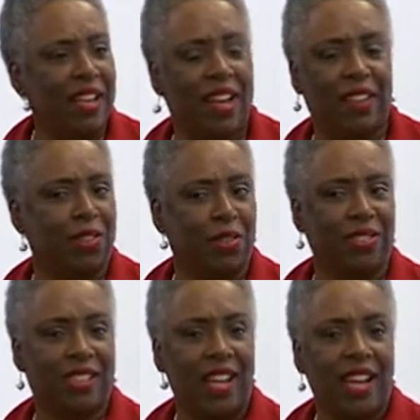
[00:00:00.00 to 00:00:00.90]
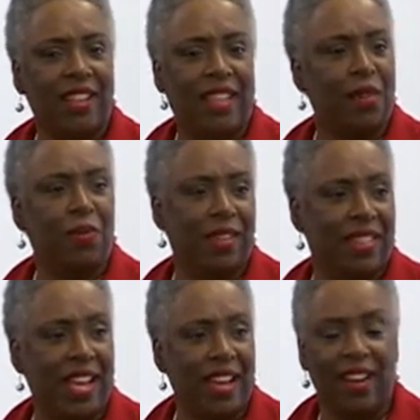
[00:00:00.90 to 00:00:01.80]
others that were
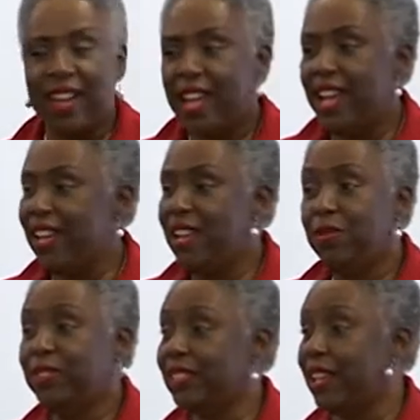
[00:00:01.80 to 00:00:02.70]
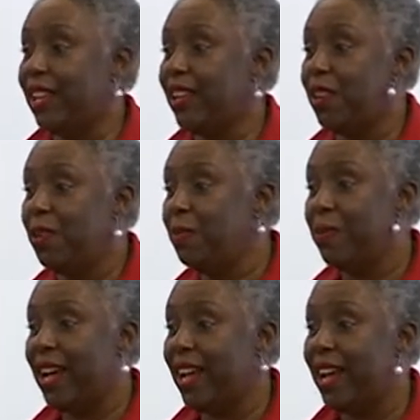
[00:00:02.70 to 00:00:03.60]
there. And he was like, oh
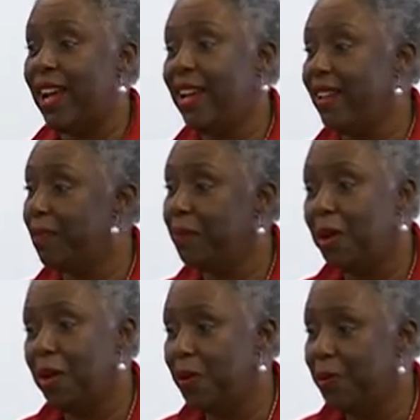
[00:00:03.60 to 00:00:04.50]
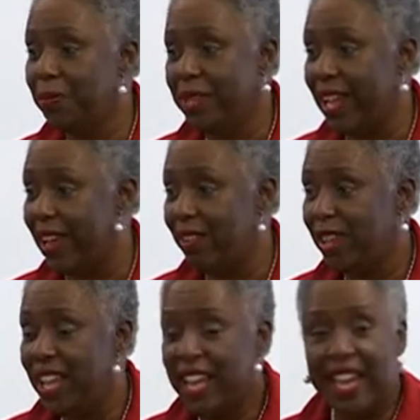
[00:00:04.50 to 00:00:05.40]
my, I am home now.
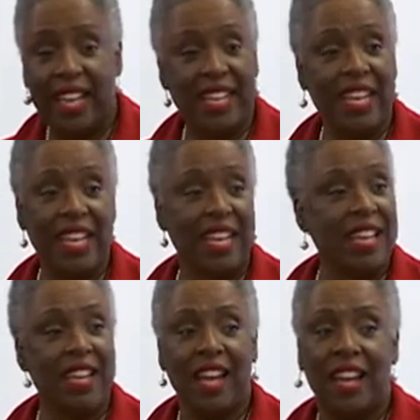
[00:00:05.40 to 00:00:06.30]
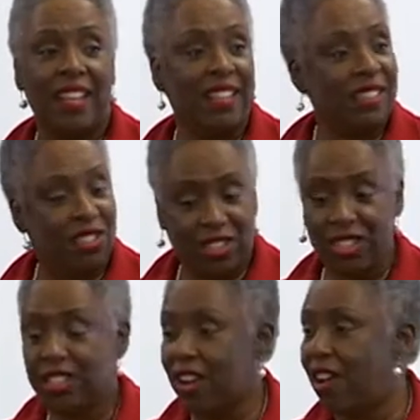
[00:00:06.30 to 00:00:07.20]
And he
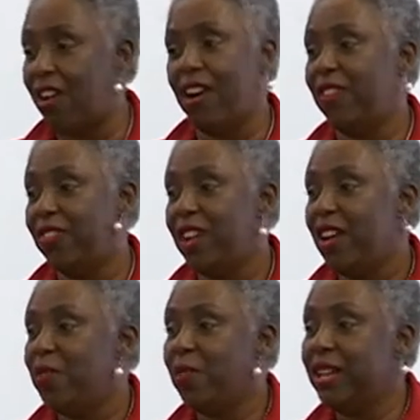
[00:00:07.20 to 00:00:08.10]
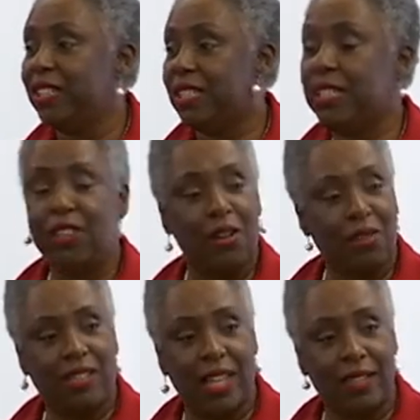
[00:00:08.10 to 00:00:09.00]
took off. Once he, you know,
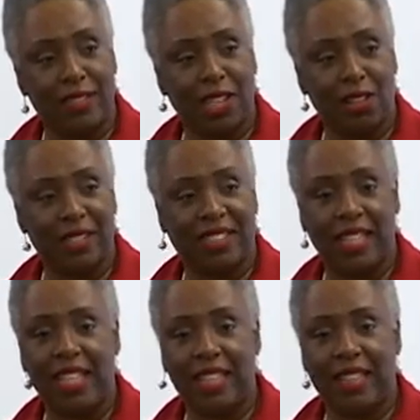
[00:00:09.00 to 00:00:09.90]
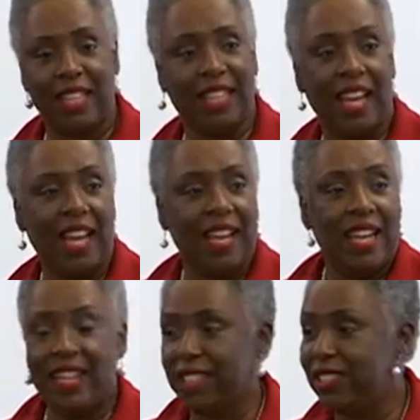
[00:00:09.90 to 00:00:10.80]
Johnny Jones said that
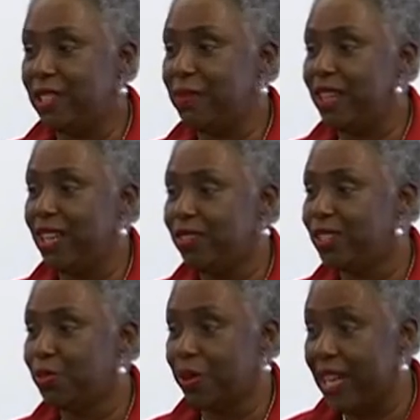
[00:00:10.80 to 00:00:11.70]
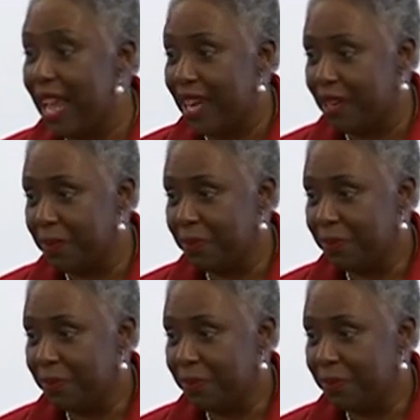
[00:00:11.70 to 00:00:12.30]
he and Jimi Hendrix went at it